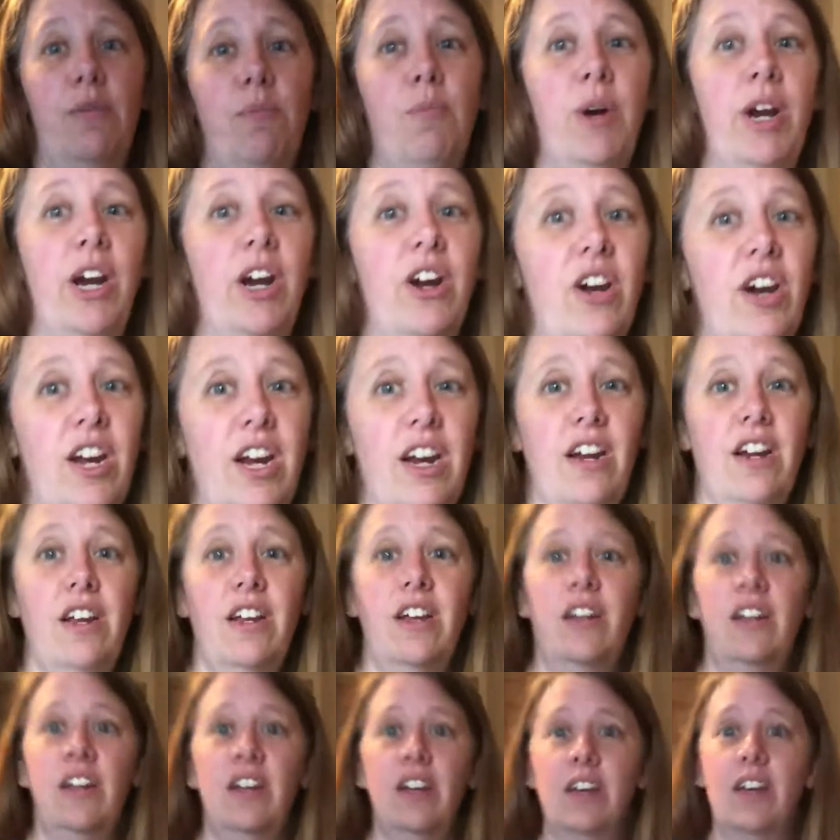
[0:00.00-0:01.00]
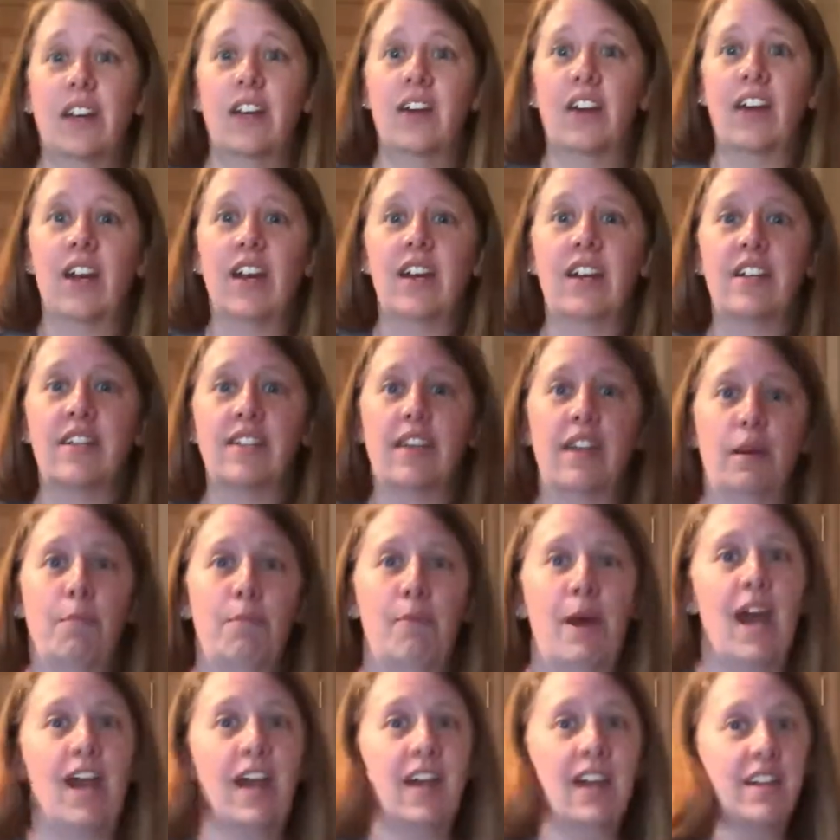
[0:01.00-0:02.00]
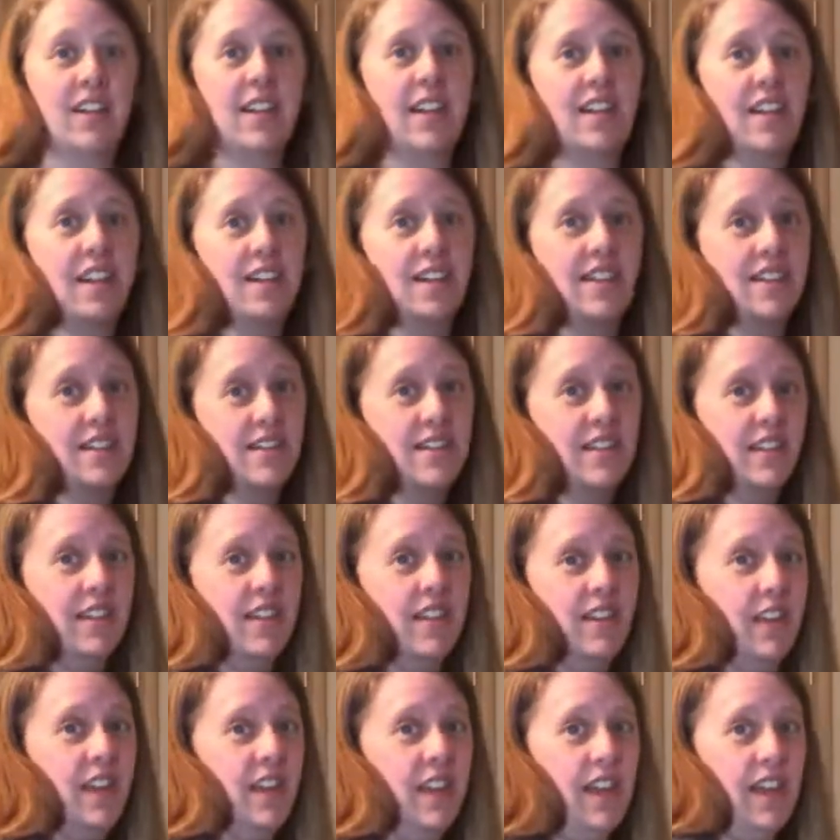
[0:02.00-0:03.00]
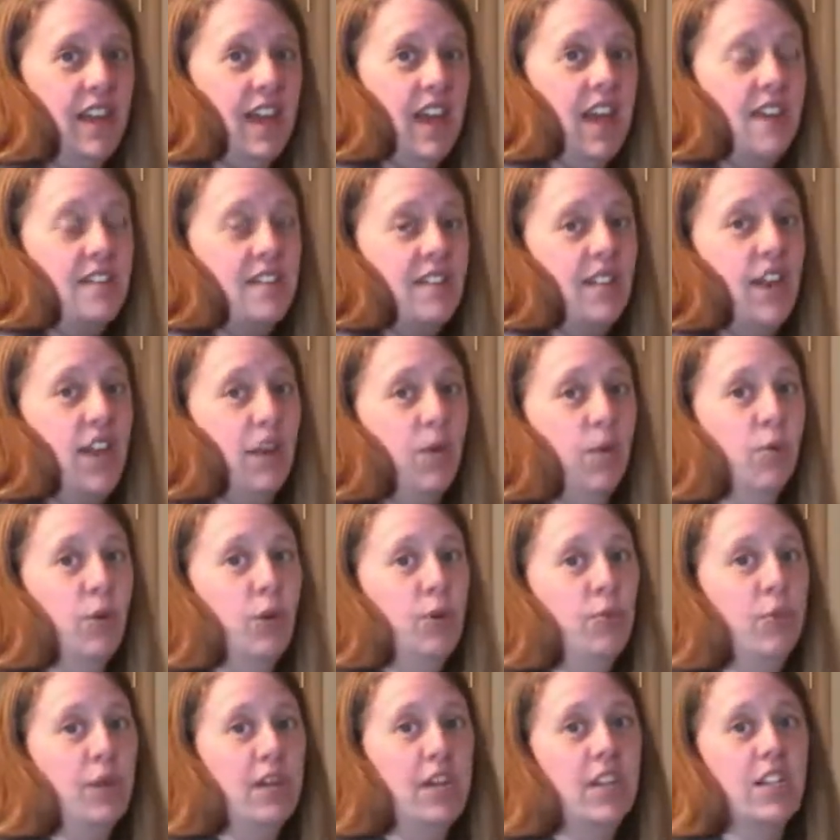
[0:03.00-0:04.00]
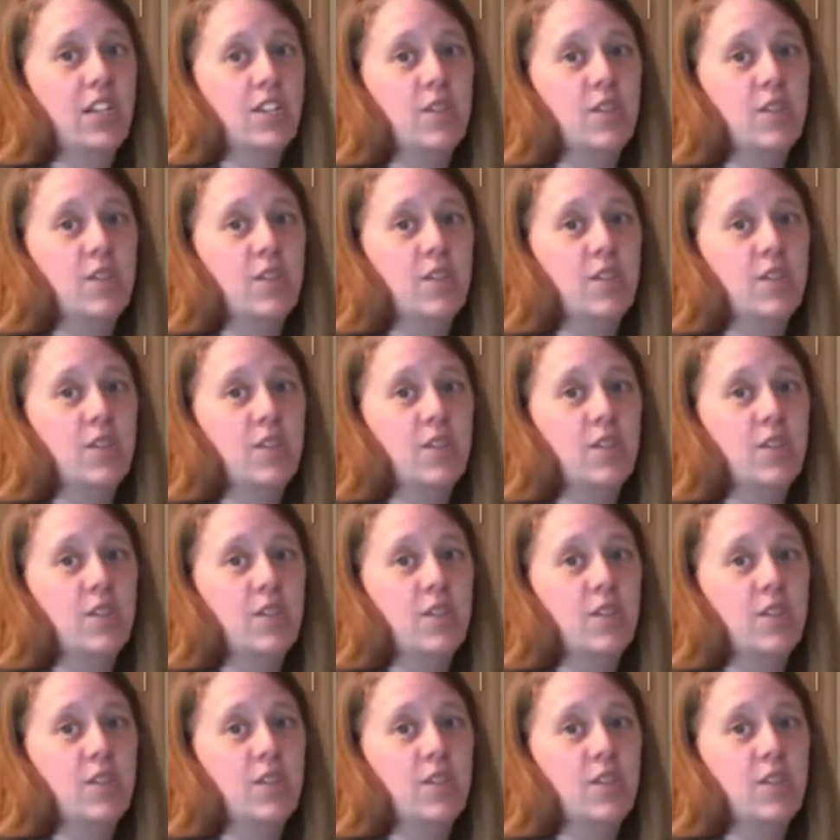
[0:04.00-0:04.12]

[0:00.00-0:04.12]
wearing. Kind of stand back. It has a lot of room in it.